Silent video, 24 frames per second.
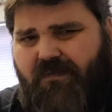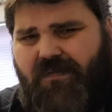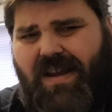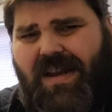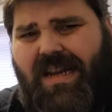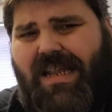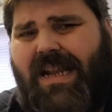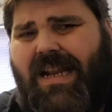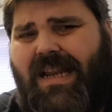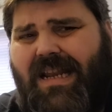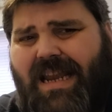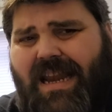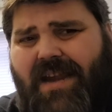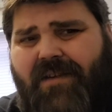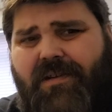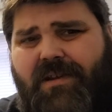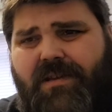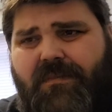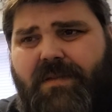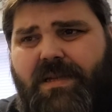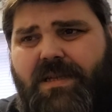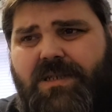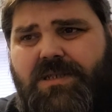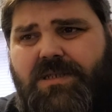a fairly
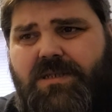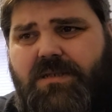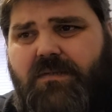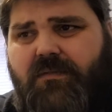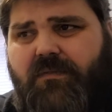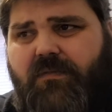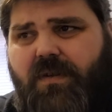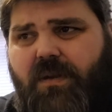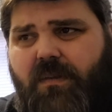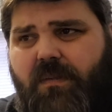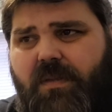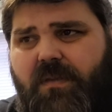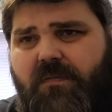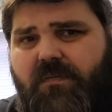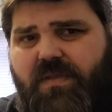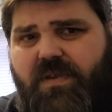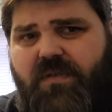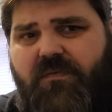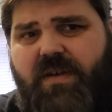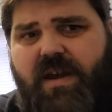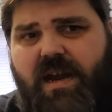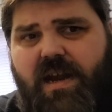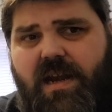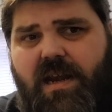glaring omission from
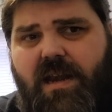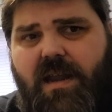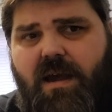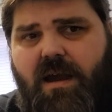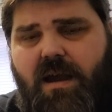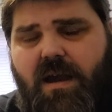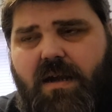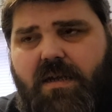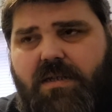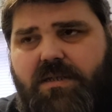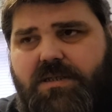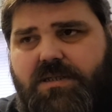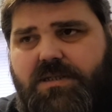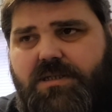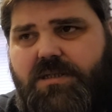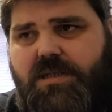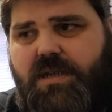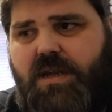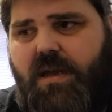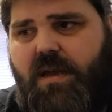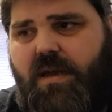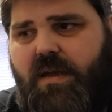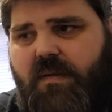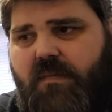the very
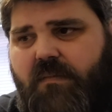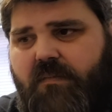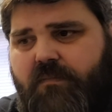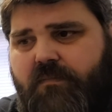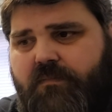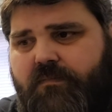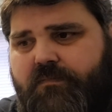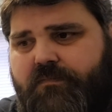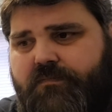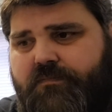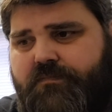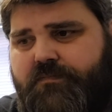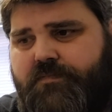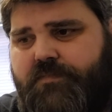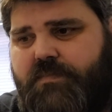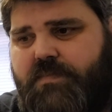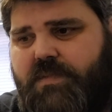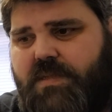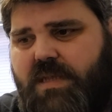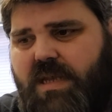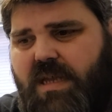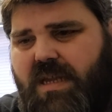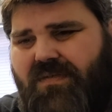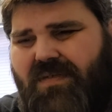large kind
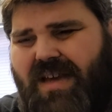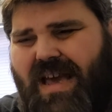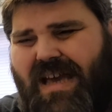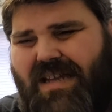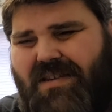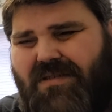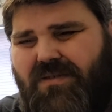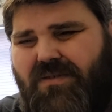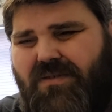of